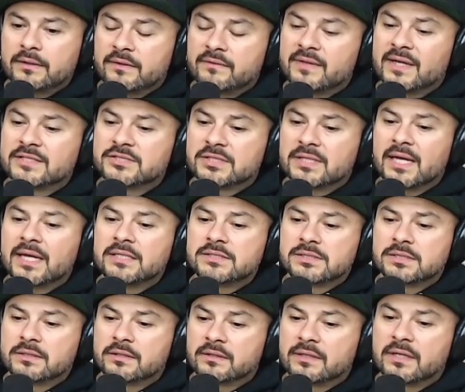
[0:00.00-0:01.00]
of the
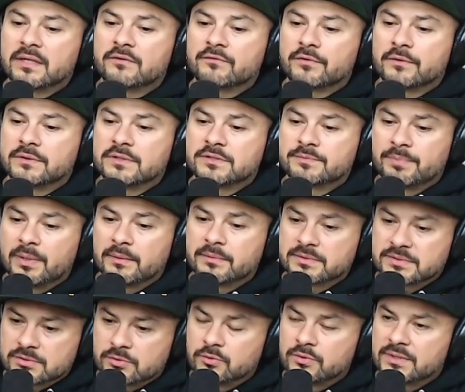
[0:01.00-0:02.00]
education they're getting from these public
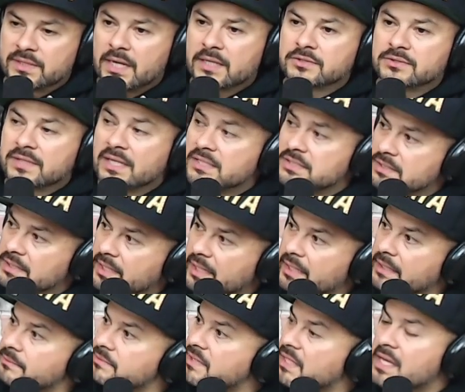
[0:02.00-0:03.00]
school indoctrination
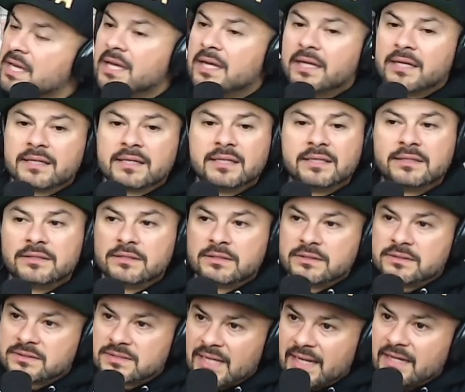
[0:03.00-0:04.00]
camps can
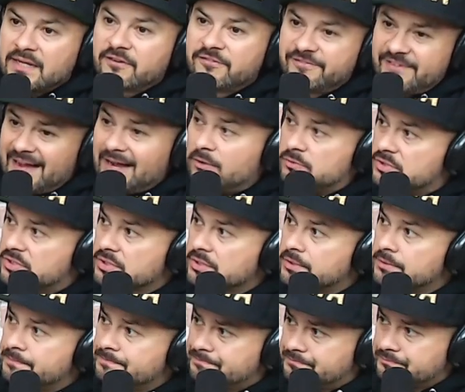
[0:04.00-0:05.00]
take a
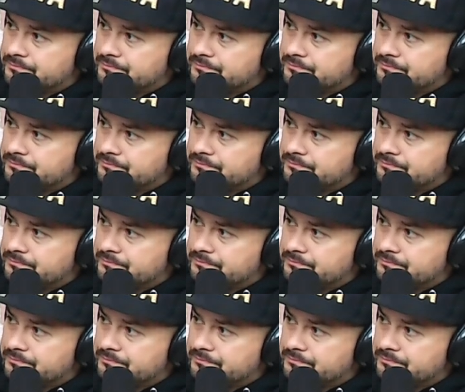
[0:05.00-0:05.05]
voucher,